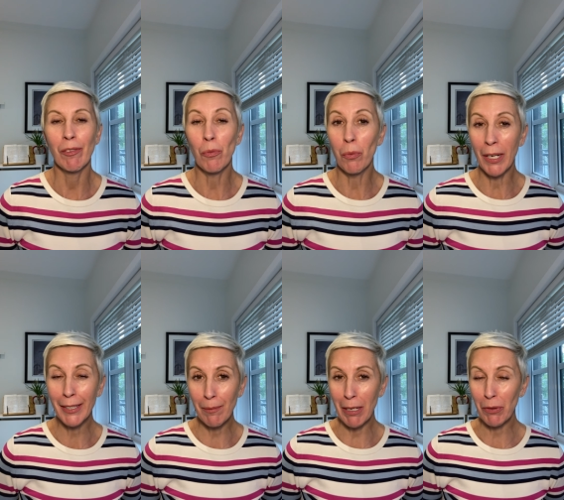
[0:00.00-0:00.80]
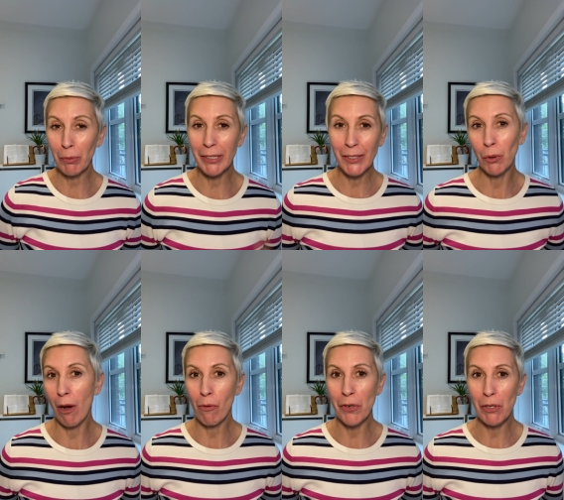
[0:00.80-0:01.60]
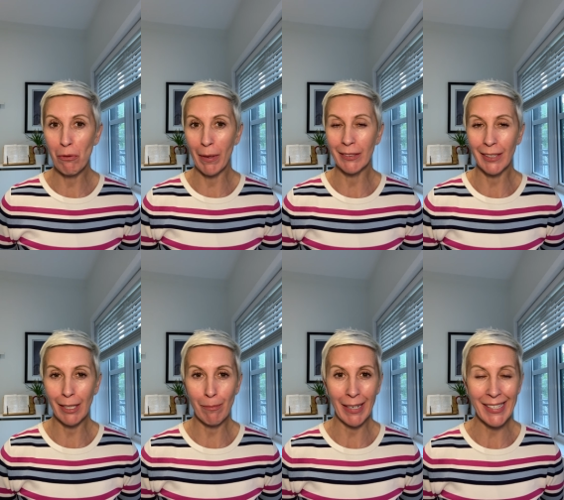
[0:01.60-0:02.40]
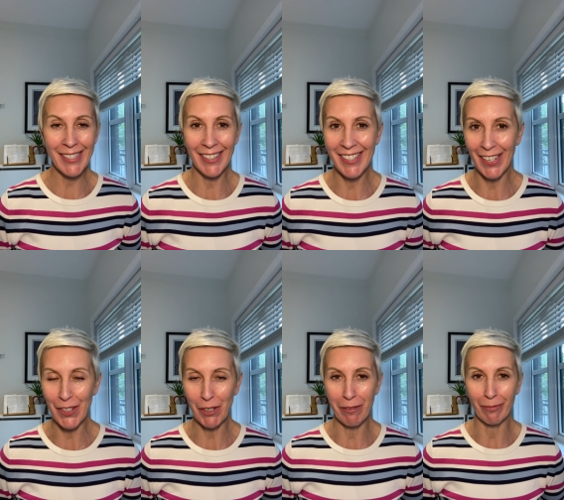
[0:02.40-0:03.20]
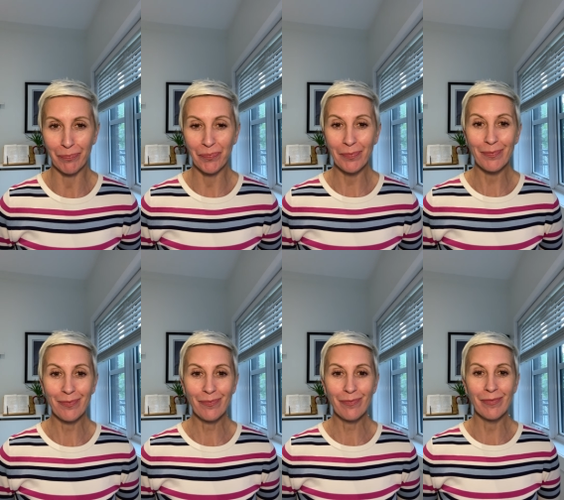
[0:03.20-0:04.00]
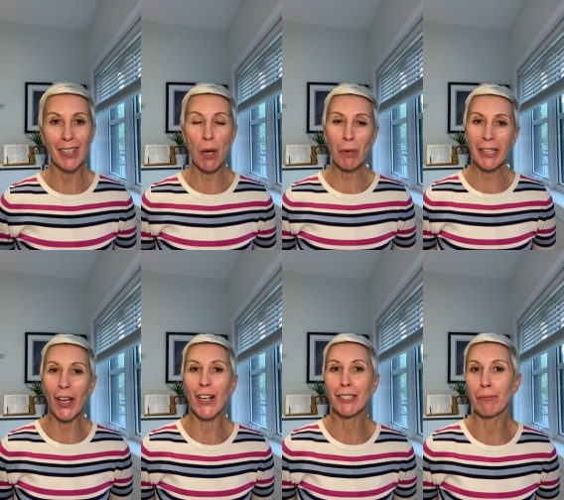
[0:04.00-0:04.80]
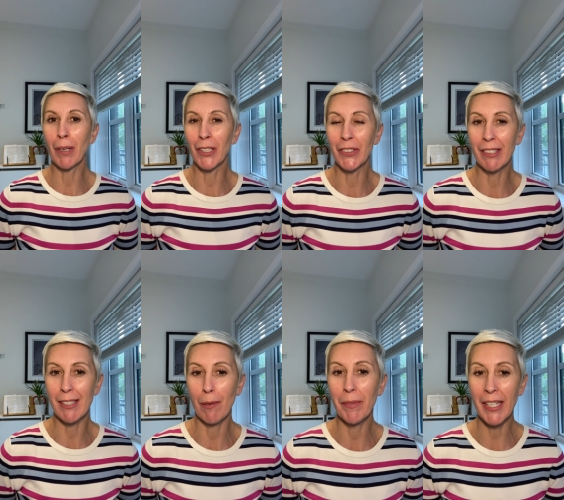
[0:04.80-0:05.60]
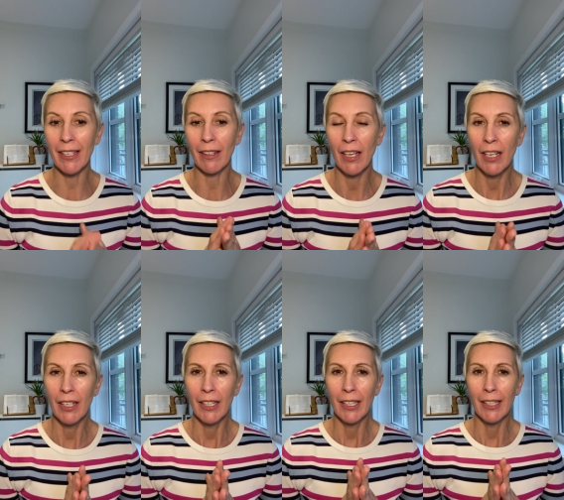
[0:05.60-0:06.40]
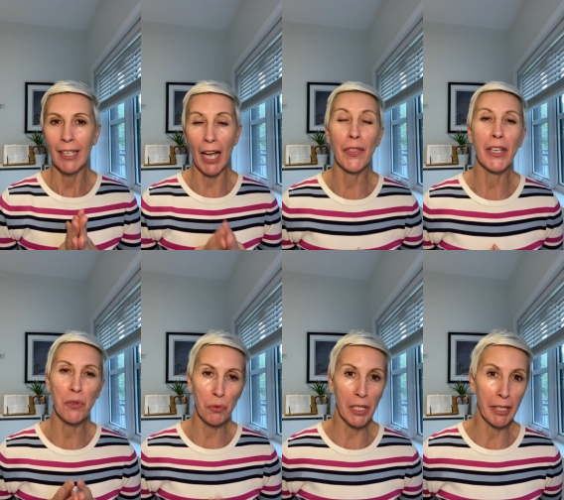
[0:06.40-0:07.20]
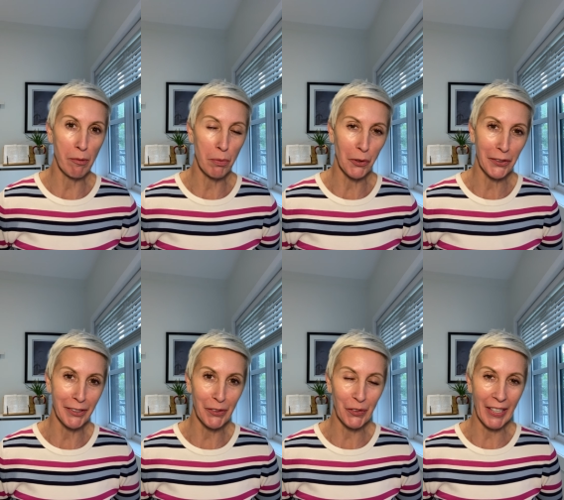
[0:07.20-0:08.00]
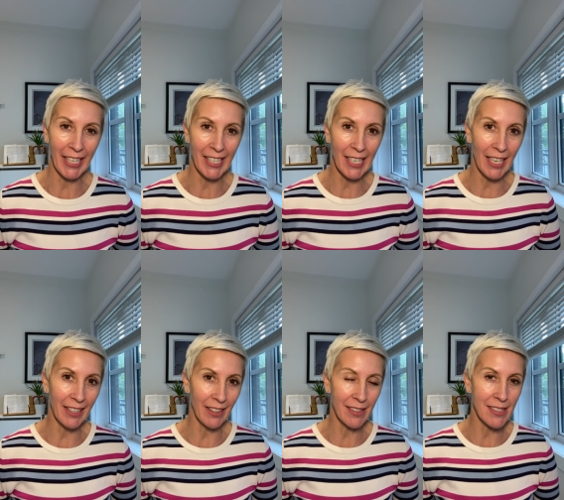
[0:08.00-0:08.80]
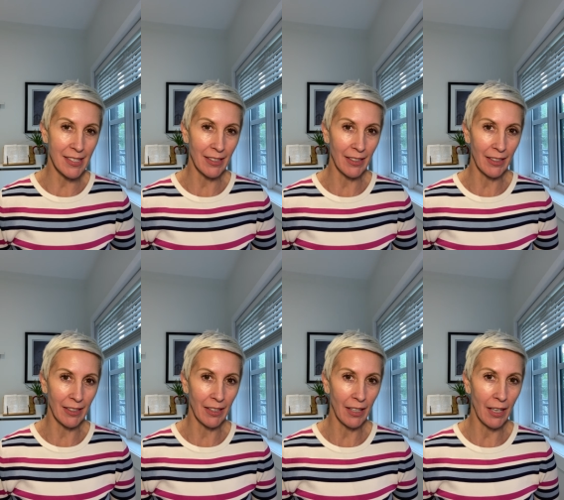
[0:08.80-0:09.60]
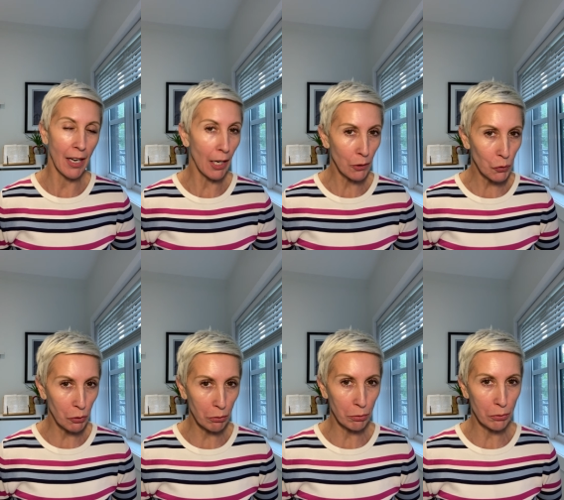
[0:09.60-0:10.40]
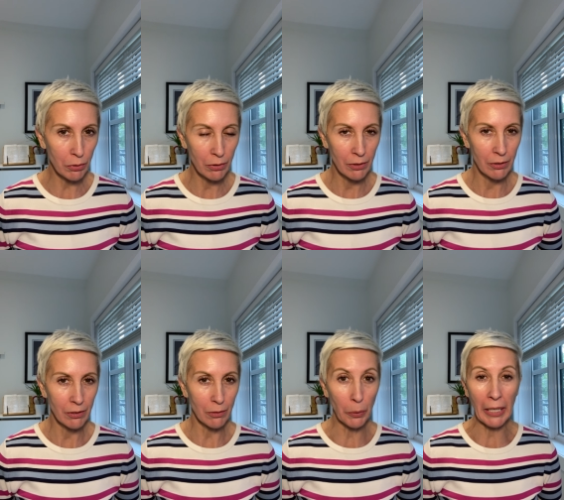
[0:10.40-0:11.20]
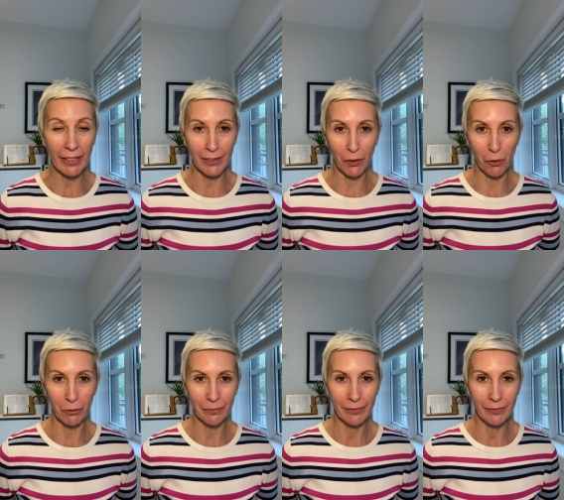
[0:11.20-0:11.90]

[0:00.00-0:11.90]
Welcome everyone to our new Monday mindset session. I want to talk about something I think really important today, and it's uh, how do we let go?